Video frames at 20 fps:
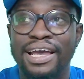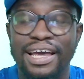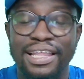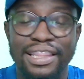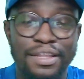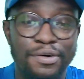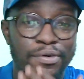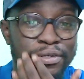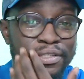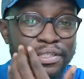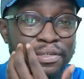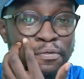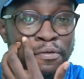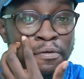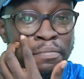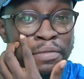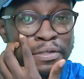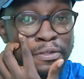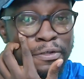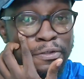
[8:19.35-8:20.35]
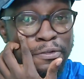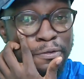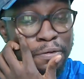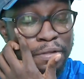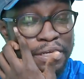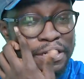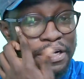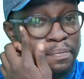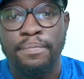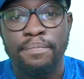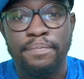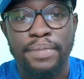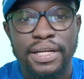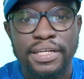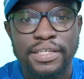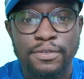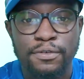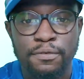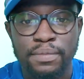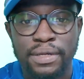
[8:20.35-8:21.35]
And there were some rumors also that
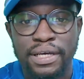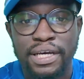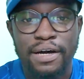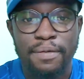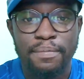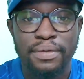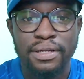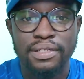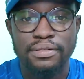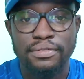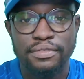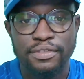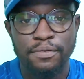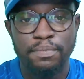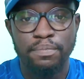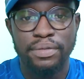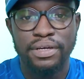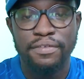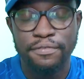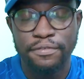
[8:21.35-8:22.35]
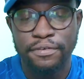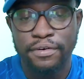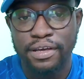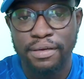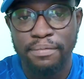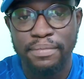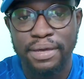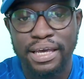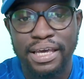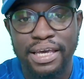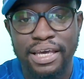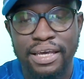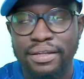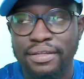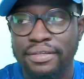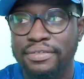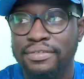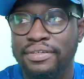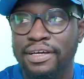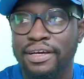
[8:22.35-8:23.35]
Palace will be coming to bid for him
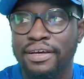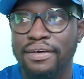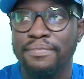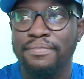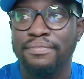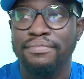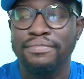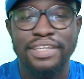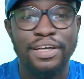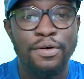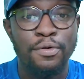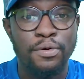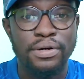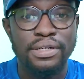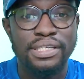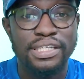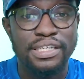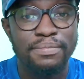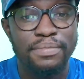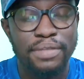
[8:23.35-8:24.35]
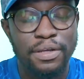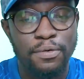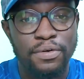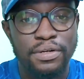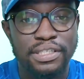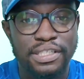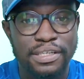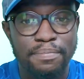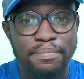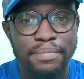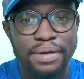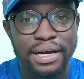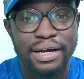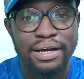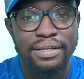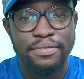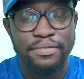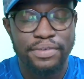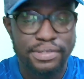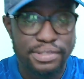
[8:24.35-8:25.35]
again. They want him back
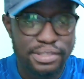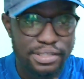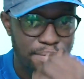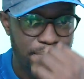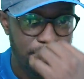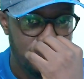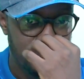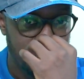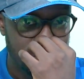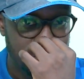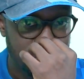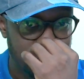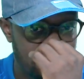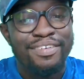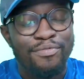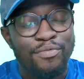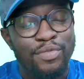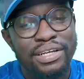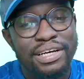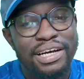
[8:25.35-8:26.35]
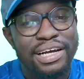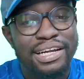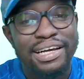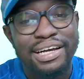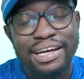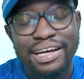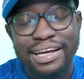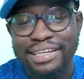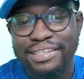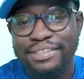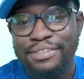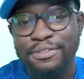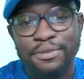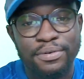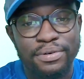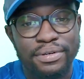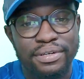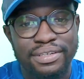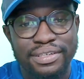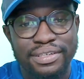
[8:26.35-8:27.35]
at Crystal Palace. And with Gallagher, it's torn.